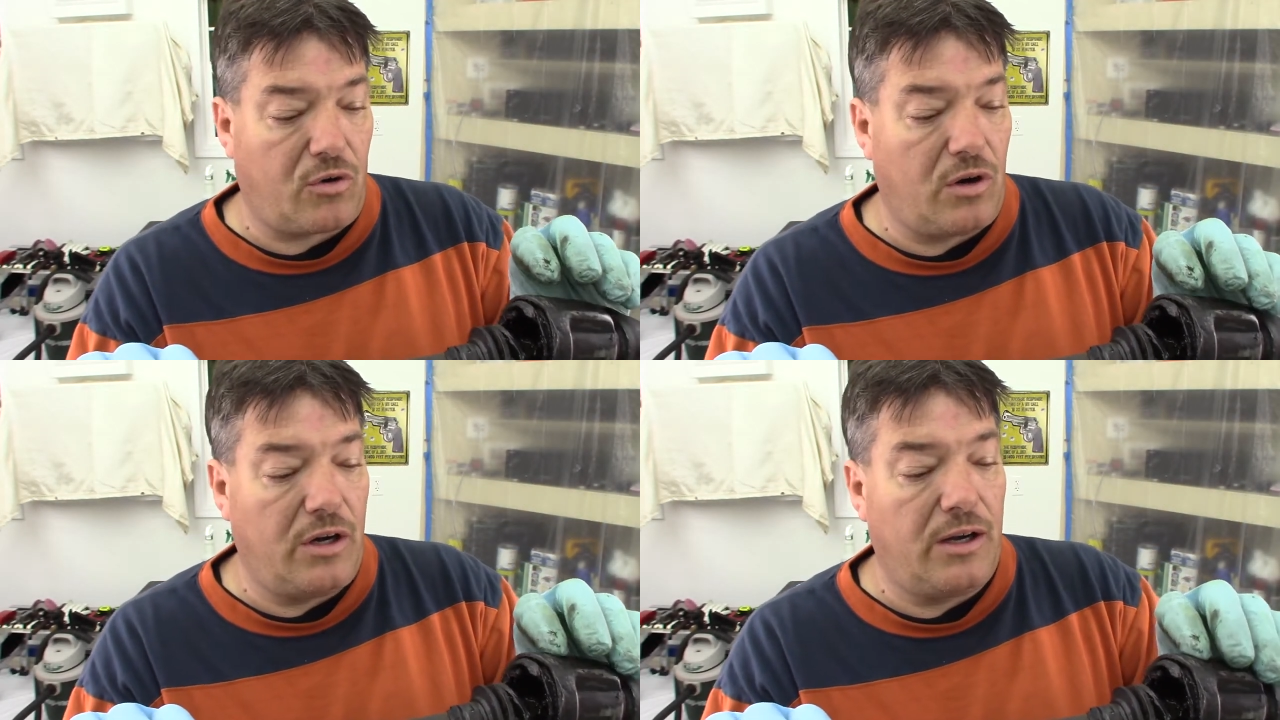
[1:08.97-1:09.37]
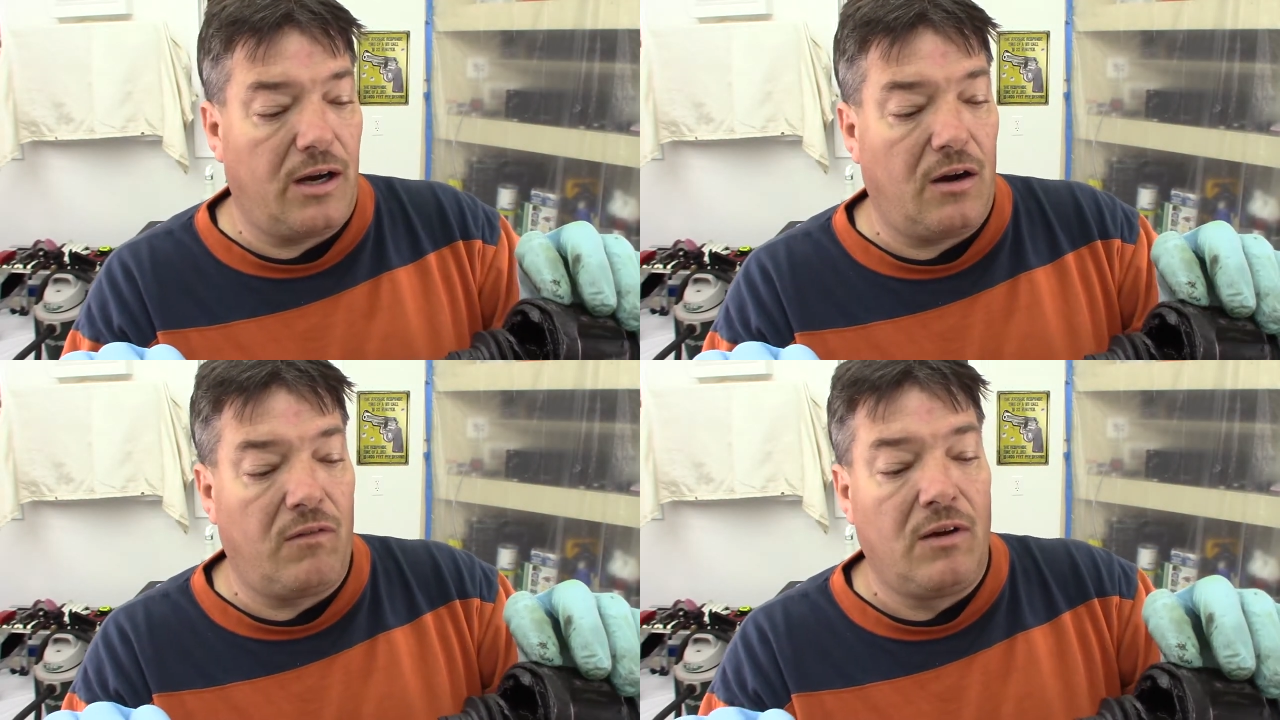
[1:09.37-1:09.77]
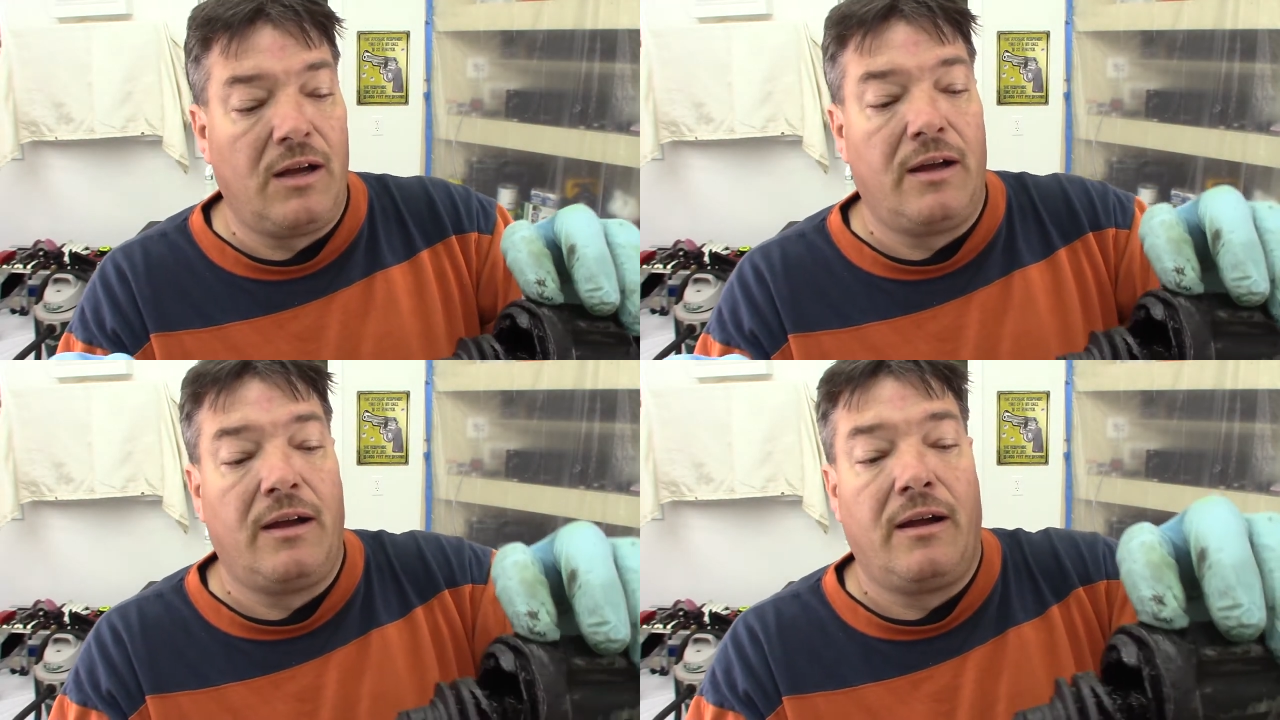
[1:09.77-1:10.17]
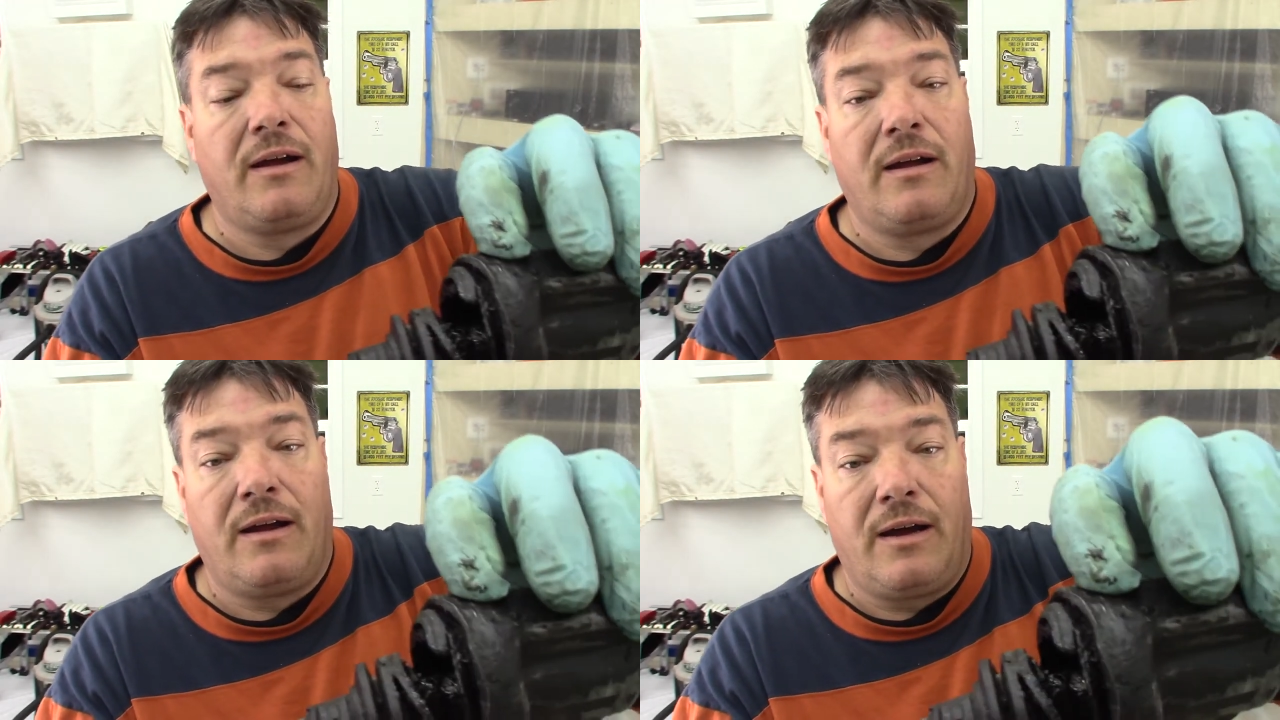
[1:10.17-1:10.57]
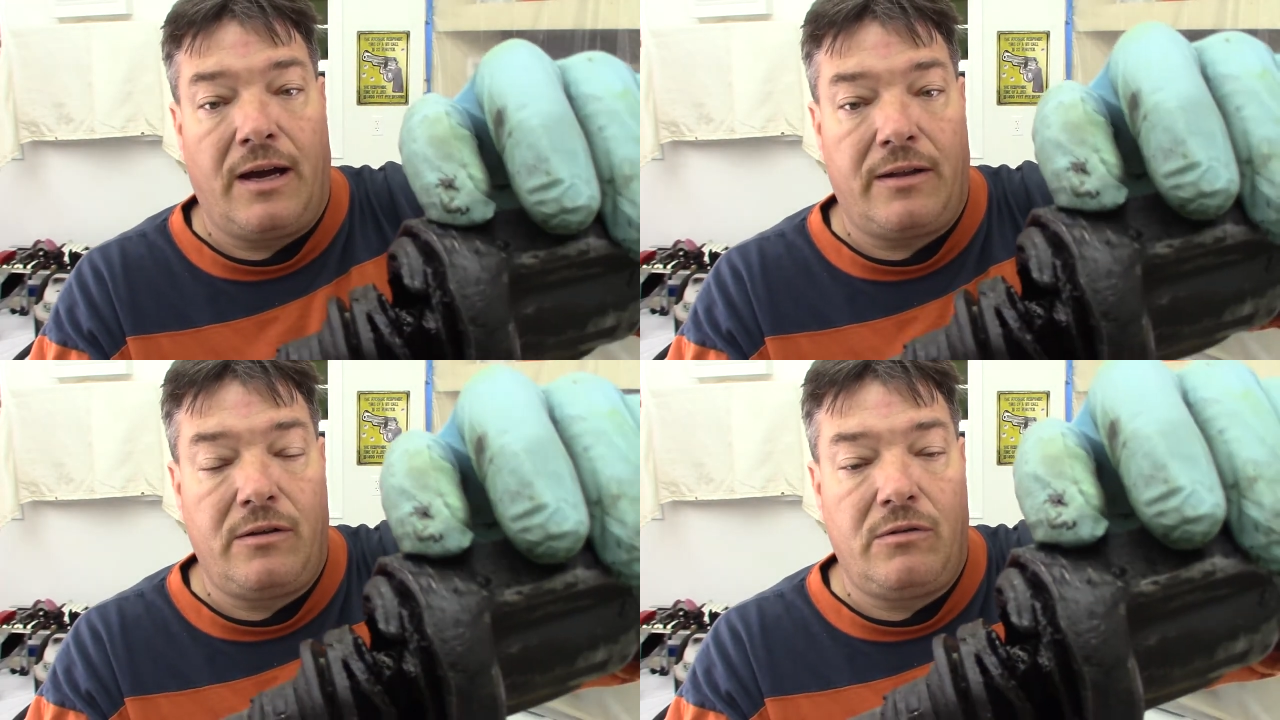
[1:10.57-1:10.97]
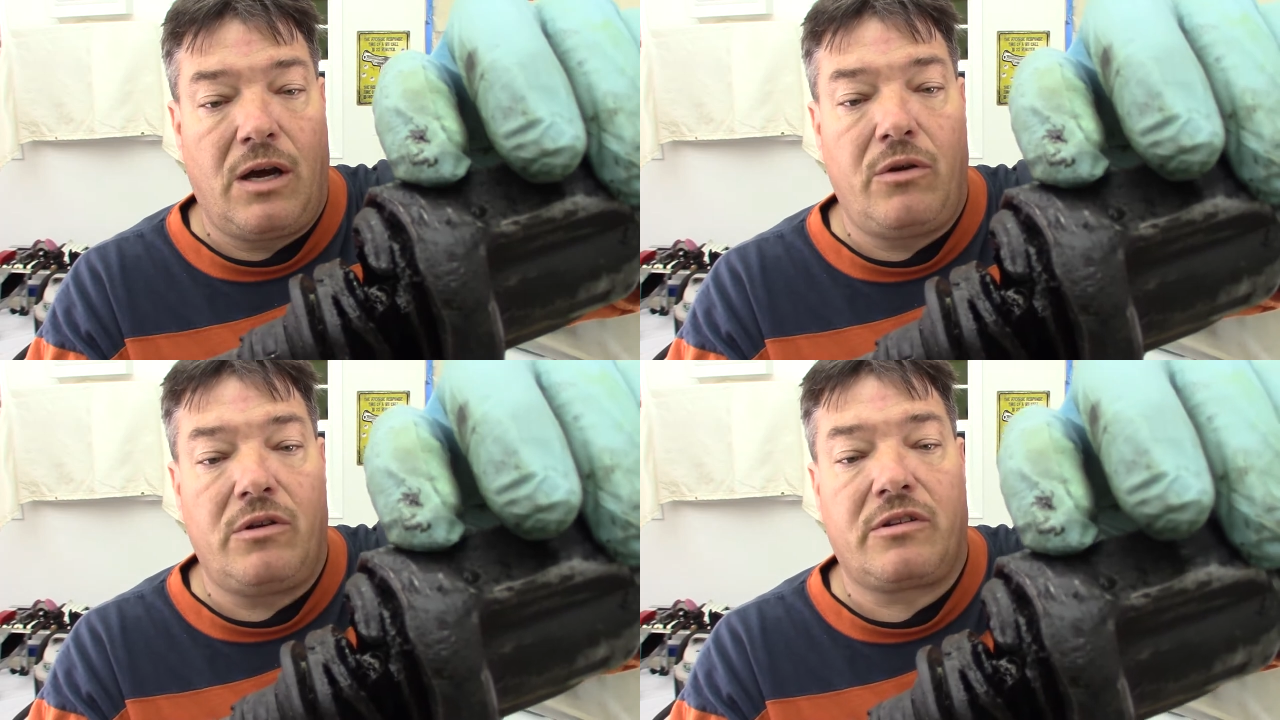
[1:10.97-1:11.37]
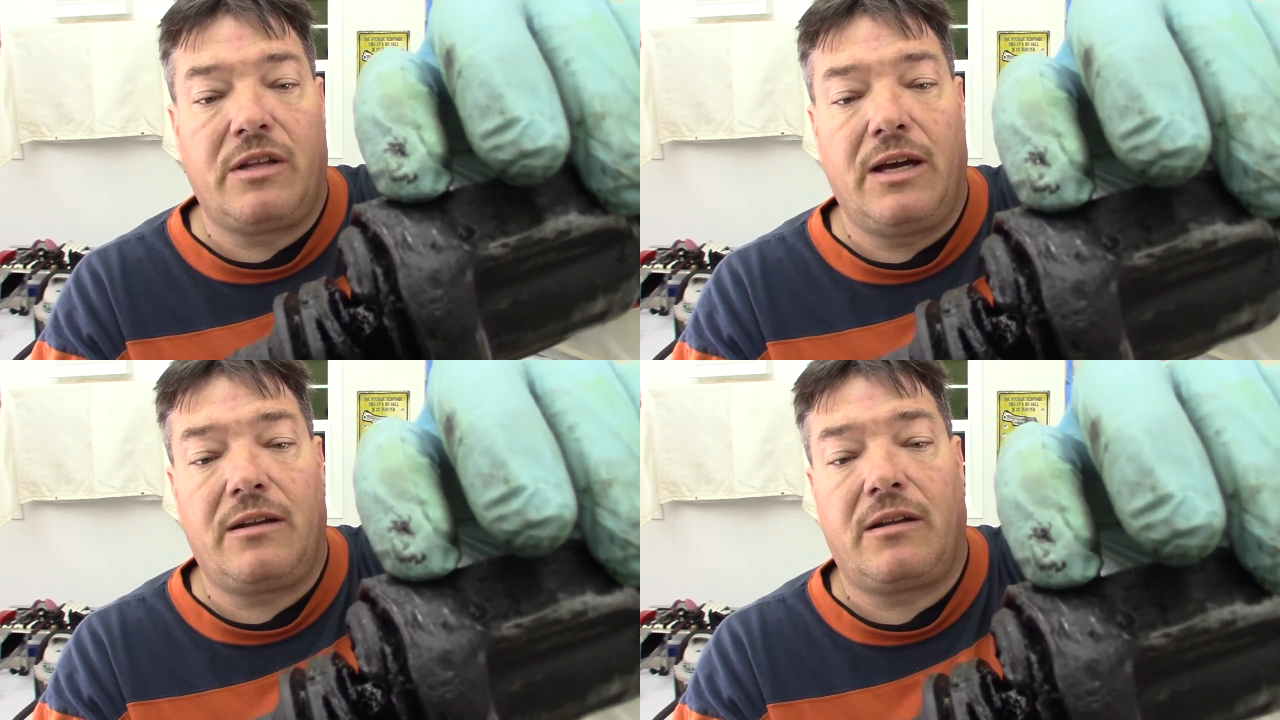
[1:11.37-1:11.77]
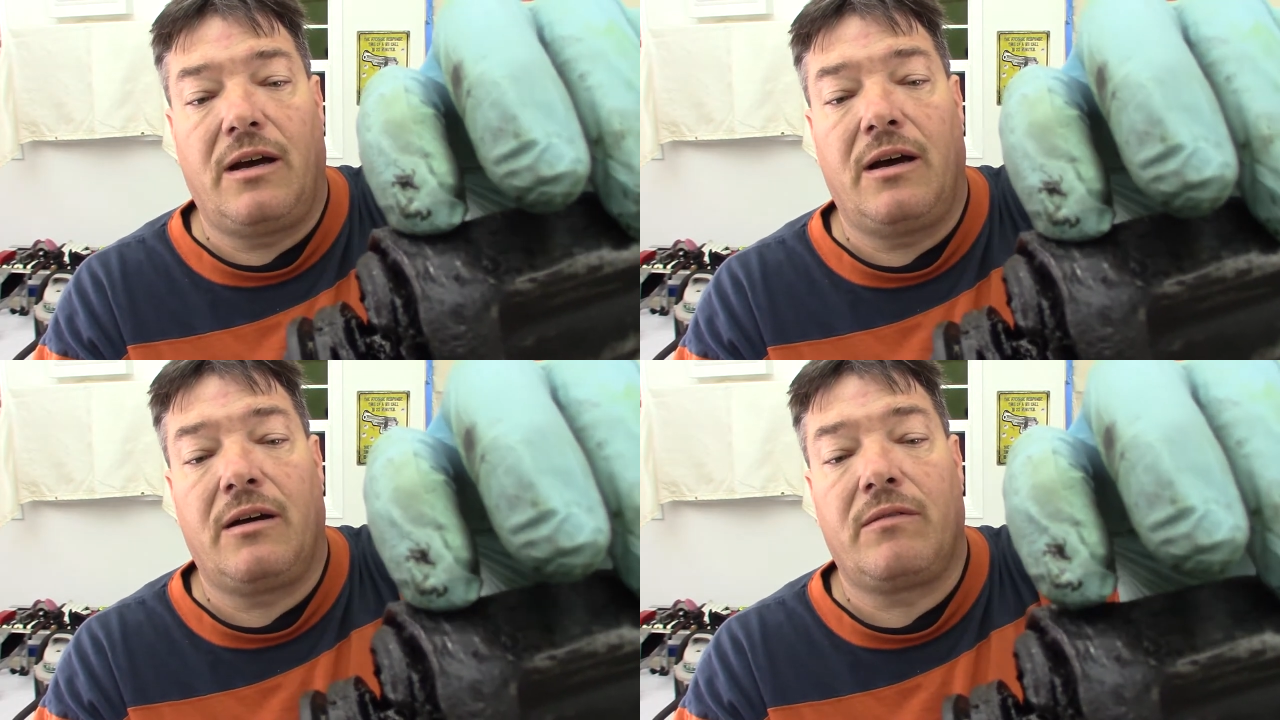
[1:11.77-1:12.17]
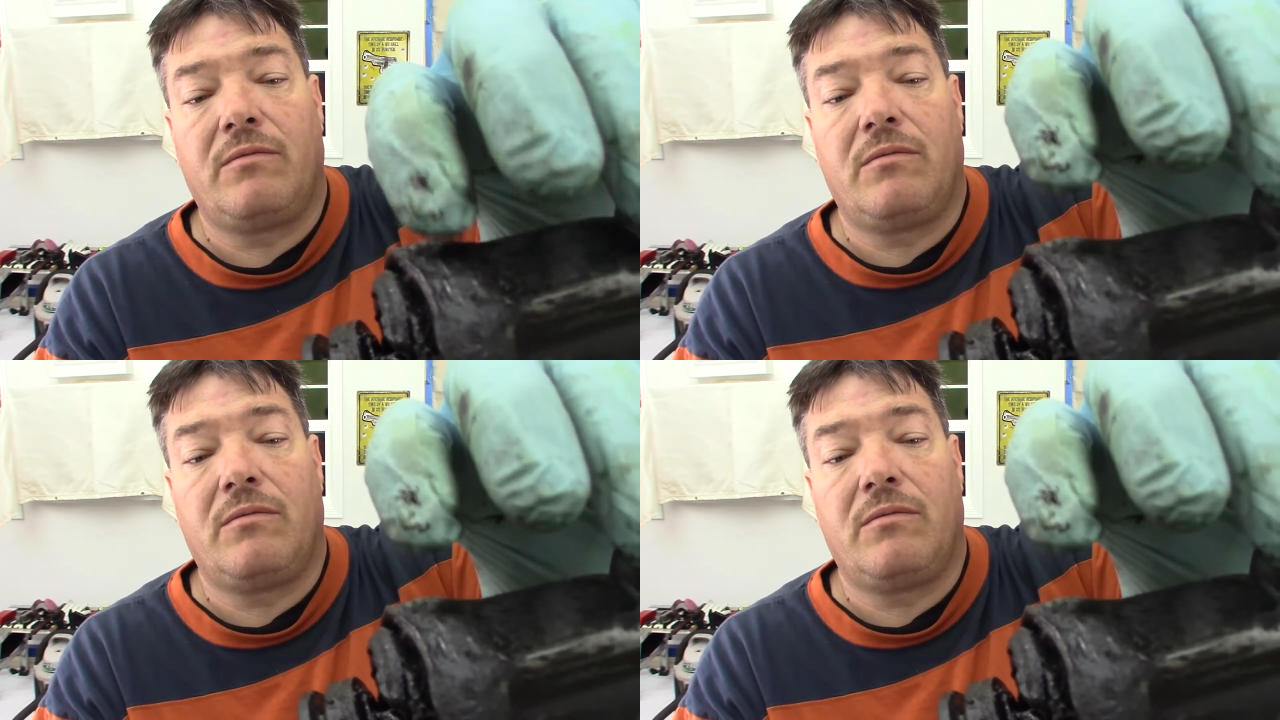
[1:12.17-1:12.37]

crud off, I do notice that uh,